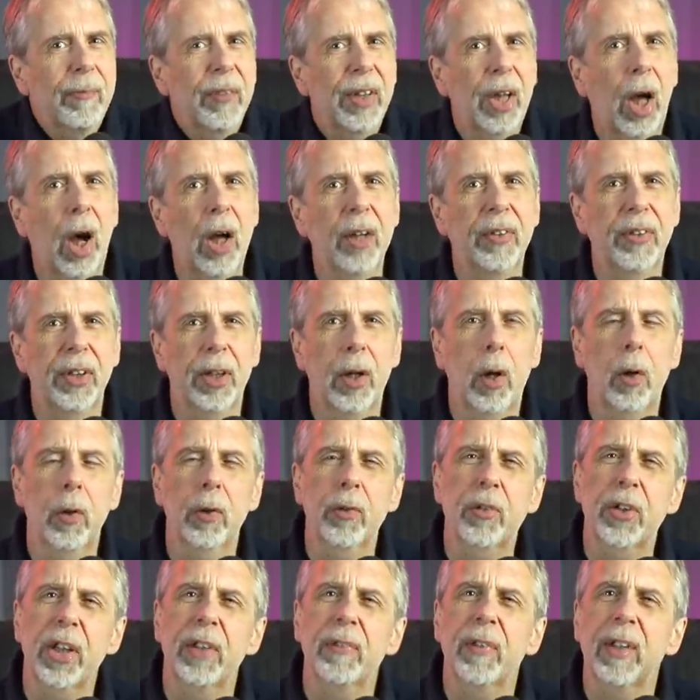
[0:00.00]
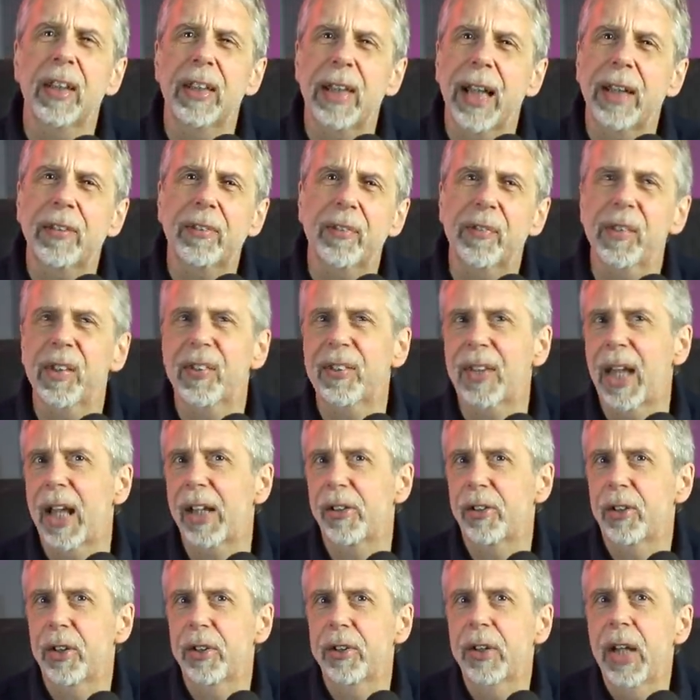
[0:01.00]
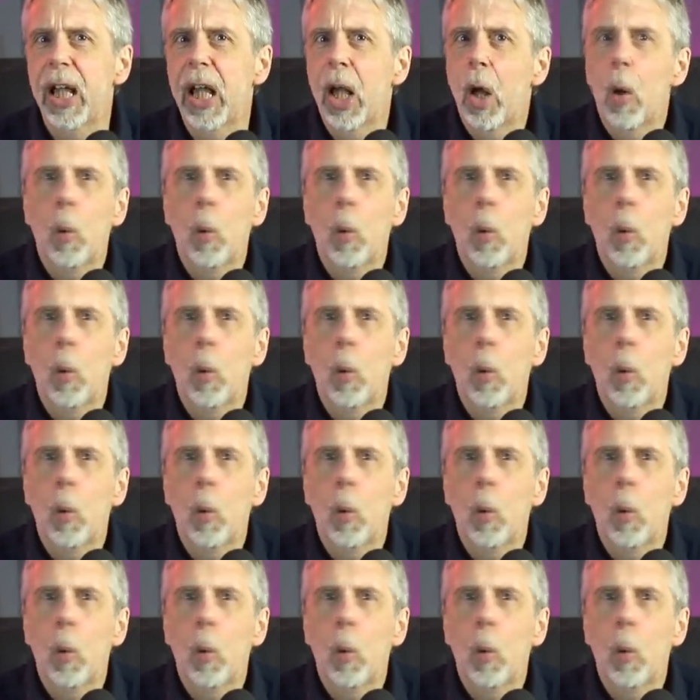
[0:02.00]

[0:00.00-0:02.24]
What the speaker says: the ideology that led to this action,